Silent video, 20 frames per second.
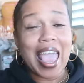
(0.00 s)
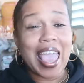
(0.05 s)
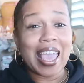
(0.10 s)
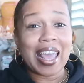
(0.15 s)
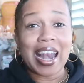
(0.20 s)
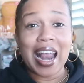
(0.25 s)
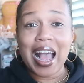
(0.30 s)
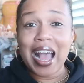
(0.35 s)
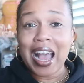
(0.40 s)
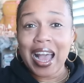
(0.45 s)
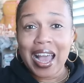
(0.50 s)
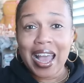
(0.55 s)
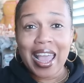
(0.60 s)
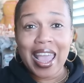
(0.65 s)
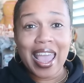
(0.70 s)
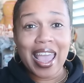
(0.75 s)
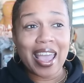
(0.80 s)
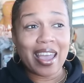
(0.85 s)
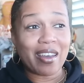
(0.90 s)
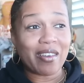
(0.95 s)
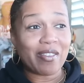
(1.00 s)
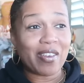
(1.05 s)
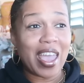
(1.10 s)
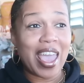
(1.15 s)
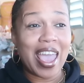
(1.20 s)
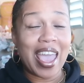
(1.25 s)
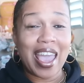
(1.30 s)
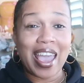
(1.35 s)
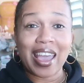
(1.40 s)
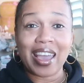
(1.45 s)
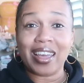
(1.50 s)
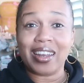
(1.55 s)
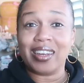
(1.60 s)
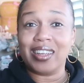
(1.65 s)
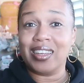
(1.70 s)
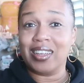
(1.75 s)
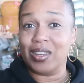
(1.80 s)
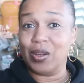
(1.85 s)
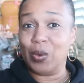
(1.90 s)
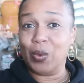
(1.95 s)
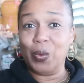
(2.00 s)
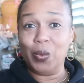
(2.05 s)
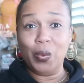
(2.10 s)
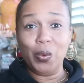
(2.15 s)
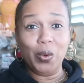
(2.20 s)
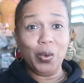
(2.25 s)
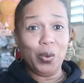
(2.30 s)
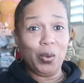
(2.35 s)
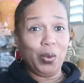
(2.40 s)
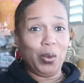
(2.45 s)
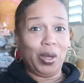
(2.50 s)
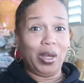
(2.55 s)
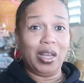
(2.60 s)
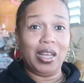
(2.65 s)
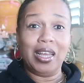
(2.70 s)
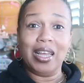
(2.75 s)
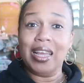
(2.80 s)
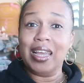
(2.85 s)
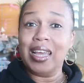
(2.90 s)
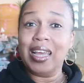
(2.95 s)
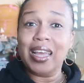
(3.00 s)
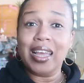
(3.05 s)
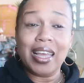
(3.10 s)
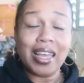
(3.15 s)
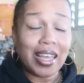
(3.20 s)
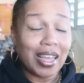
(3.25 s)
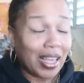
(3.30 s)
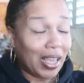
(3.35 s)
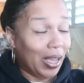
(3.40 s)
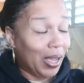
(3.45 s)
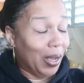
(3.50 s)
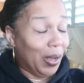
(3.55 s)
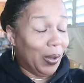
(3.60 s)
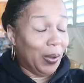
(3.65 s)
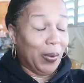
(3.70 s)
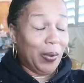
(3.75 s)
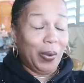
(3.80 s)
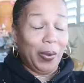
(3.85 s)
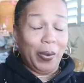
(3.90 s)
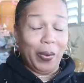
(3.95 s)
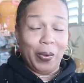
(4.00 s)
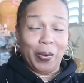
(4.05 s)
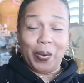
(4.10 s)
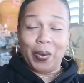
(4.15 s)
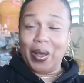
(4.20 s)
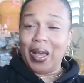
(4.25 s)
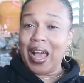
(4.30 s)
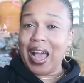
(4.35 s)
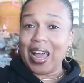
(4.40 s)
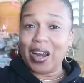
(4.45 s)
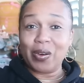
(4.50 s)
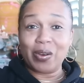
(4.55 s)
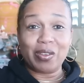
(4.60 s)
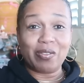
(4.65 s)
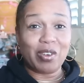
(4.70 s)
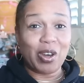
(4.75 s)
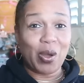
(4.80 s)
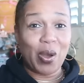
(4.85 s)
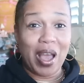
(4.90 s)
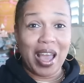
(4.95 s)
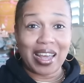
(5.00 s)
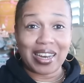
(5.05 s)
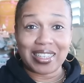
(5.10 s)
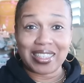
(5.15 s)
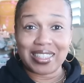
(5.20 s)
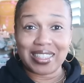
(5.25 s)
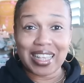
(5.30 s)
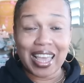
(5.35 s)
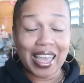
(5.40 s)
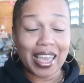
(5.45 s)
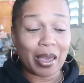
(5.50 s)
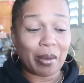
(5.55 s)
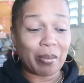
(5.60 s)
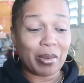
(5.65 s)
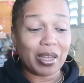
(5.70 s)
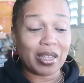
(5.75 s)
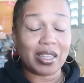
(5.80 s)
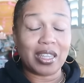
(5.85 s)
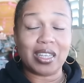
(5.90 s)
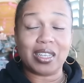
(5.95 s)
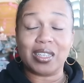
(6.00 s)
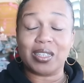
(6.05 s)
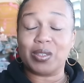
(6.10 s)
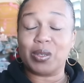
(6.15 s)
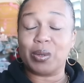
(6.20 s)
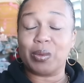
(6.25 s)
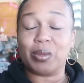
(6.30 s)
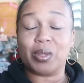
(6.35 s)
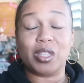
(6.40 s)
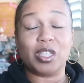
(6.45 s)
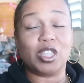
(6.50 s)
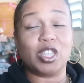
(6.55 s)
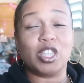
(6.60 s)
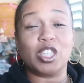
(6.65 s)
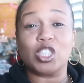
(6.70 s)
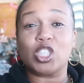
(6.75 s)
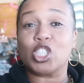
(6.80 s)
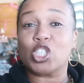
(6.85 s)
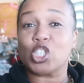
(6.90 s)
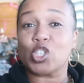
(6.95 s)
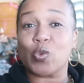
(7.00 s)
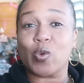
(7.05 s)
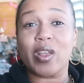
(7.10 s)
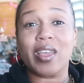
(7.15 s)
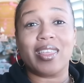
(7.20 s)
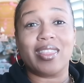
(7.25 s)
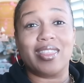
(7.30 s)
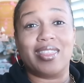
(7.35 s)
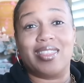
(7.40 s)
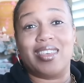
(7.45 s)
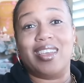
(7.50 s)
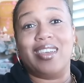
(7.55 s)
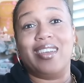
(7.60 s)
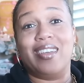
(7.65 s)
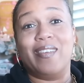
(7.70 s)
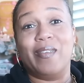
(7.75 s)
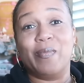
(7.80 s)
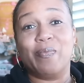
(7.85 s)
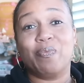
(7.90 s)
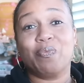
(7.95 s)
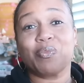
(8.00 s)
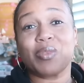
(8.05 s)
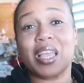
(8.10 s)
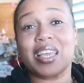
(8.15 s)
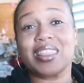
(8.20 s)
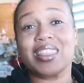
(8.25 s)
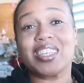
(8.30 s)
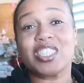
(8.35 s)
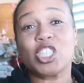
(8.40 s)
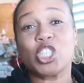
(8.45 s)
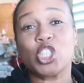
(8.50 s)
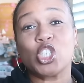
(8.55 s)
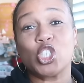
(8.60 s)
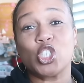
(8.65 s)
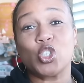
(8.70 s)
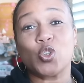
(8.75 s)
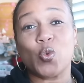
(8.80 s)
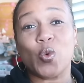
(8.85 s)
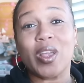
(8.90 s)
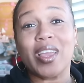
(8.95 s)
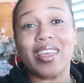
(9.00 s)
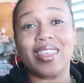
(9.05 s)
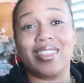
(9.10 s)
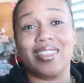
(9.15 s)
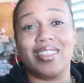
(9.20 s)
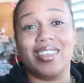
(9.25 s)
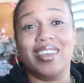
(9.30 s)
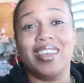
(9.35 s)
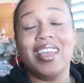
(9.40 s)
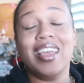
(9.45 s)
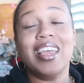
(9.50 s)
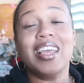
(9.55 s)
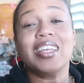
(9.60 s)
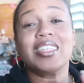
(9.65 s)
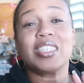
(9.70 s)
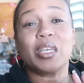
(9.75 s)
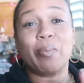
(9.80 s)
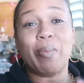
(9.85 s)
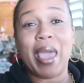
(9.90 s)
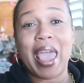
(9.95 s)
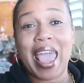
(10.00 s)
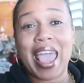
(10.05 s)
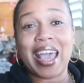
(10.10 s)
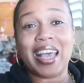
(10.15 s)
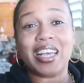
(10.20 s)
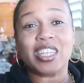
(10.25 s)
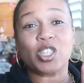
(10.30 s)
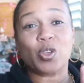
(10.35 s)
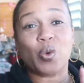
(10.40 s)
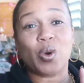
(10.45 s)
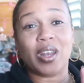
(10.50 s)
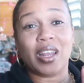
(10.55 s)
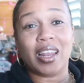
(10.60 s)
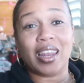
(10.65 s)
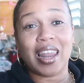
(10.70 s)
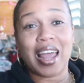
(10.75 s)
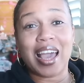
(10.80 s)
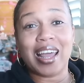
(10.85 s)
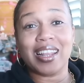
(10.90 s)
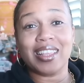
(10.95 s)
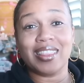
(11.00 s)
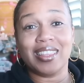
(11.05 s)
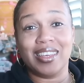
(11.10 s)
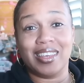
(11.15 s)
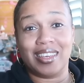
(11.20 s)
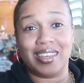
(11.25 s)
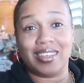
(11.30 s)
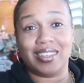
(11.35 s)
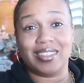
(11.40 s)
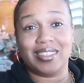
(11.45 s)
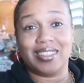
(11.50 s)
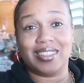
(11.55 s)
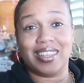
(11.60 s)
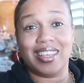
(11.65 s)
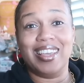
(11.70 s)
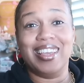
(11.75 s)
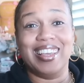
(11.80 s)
and I have had, whoo, whoo, I don't even know how to say it, but the the, the the strength, the strength to pass on a lot of things.